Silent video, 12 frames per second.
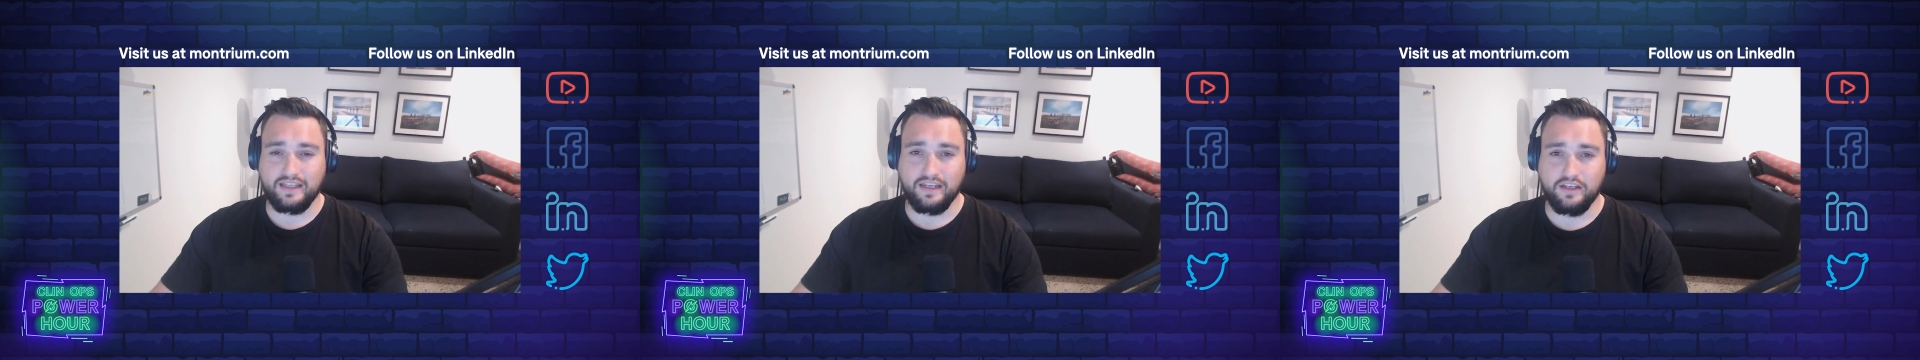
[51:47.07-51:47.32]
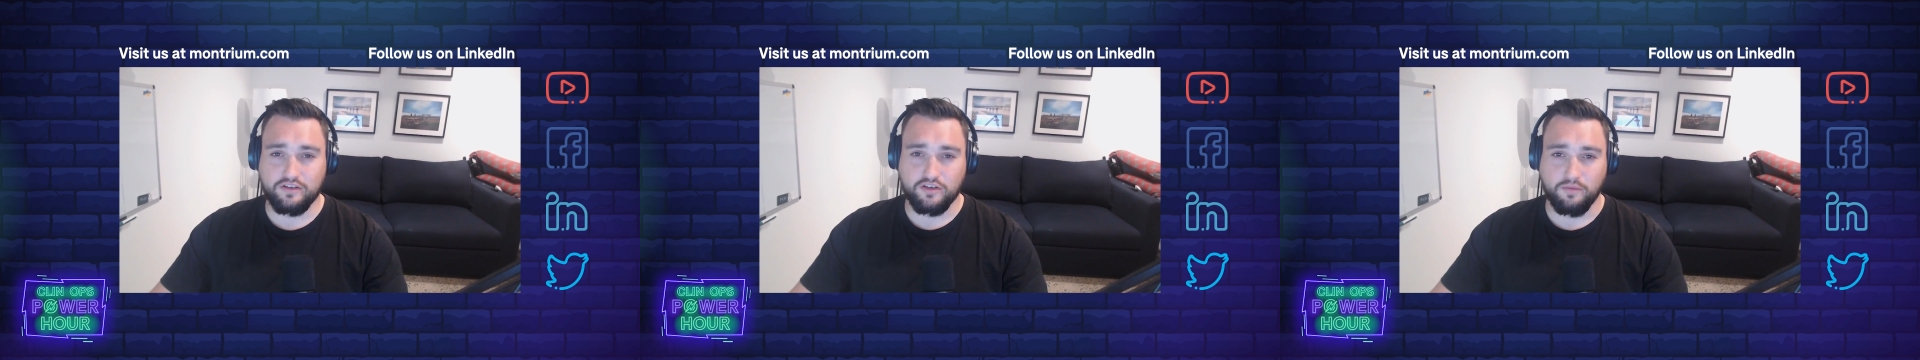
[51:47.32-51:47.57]

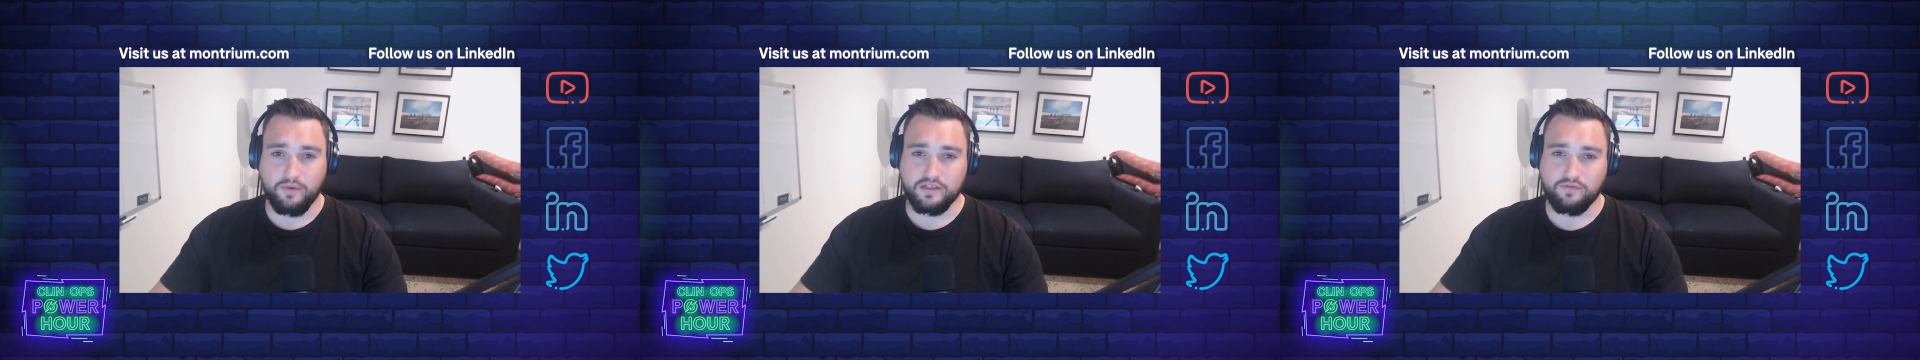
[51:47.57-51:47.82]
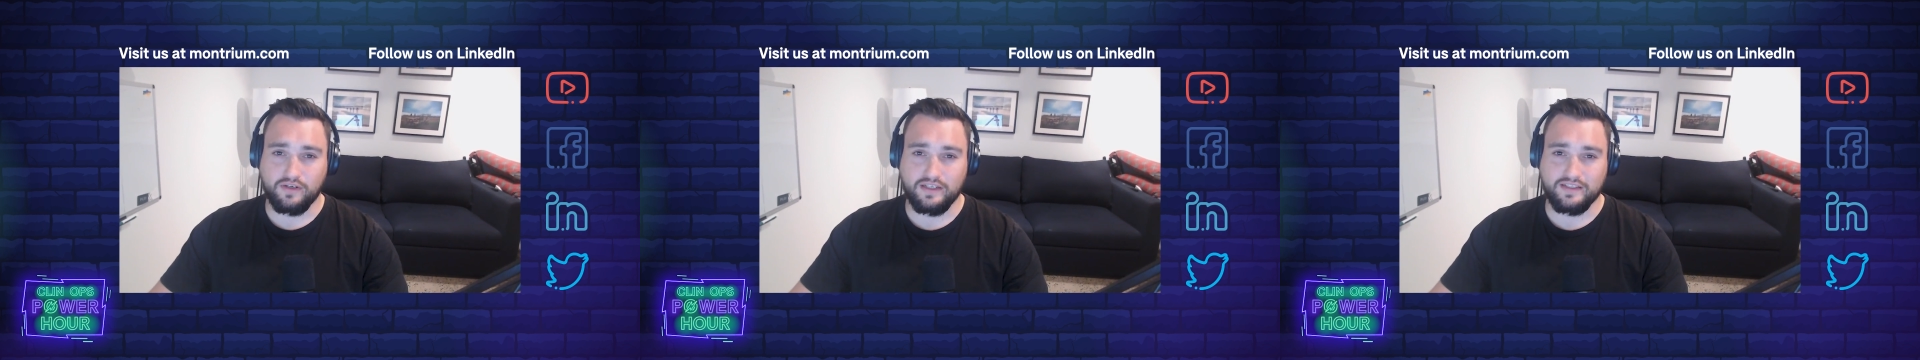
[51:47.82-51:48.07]
Thank you so
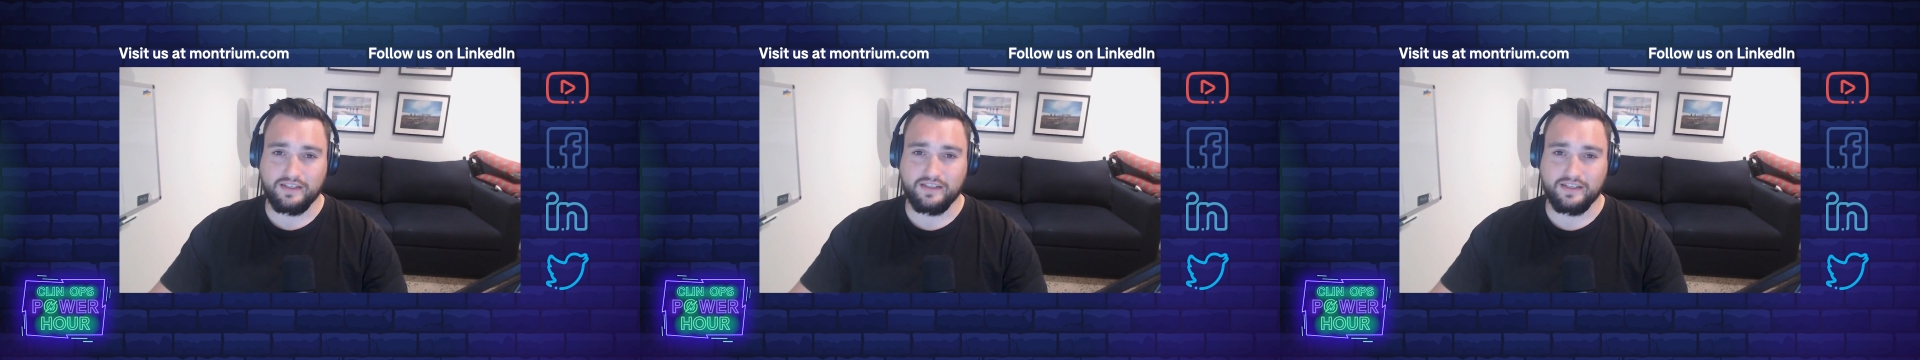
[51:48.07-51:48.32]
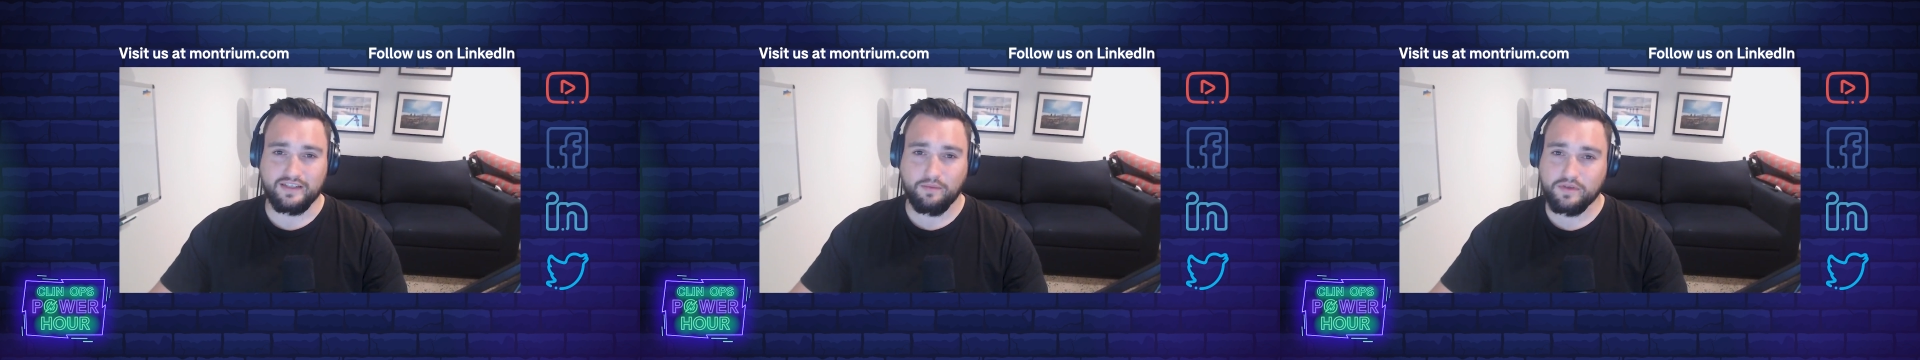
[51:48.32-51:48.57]
much for listening
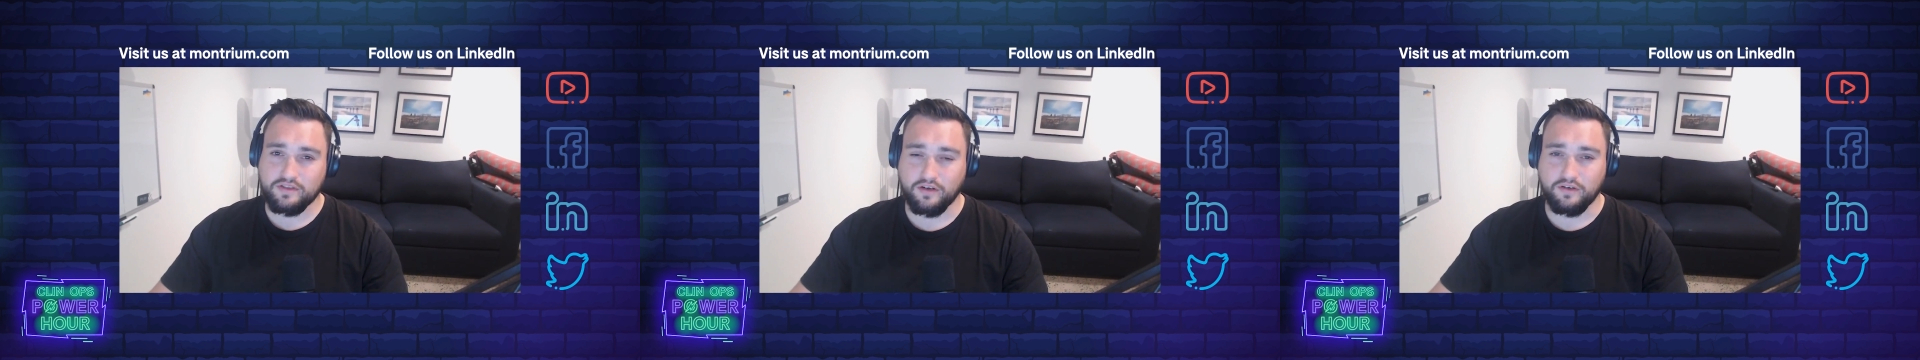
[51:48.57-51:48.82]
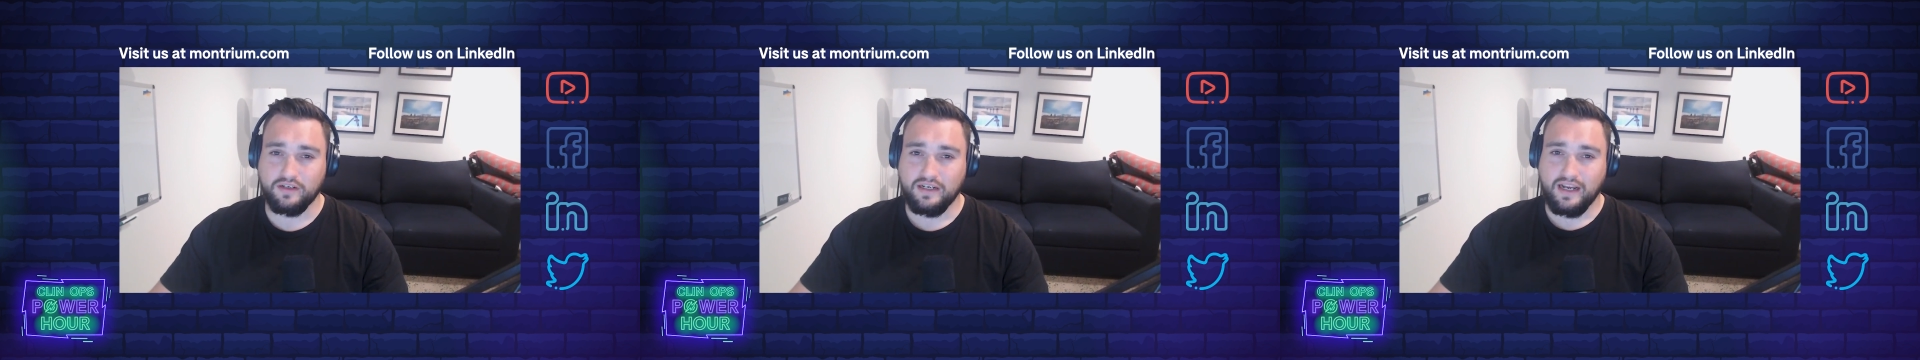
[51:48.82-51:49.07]
to this
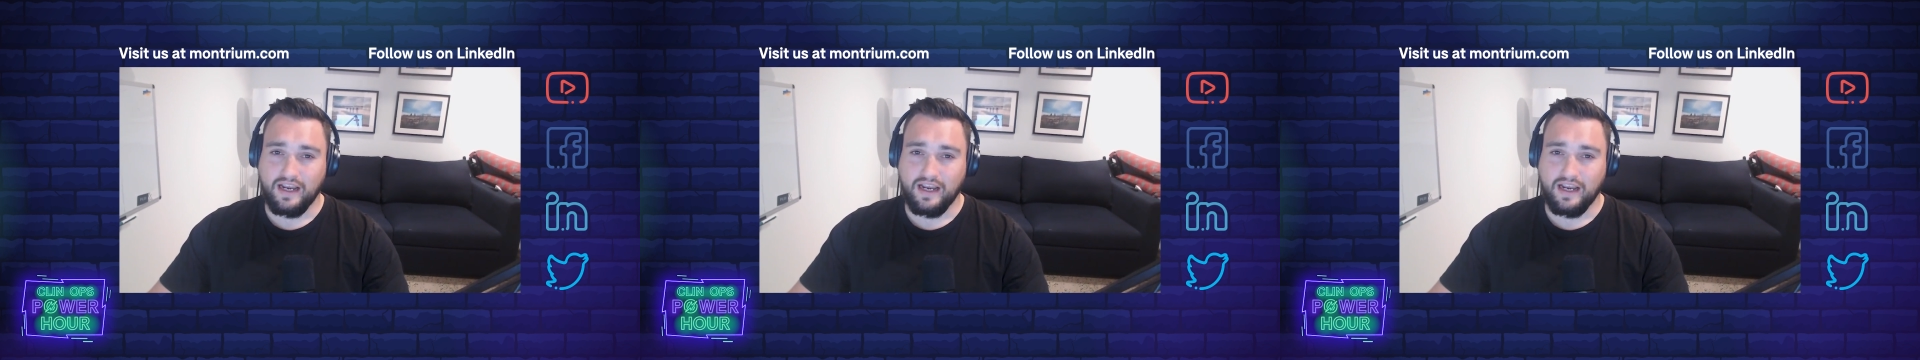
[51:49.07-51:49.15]
episode,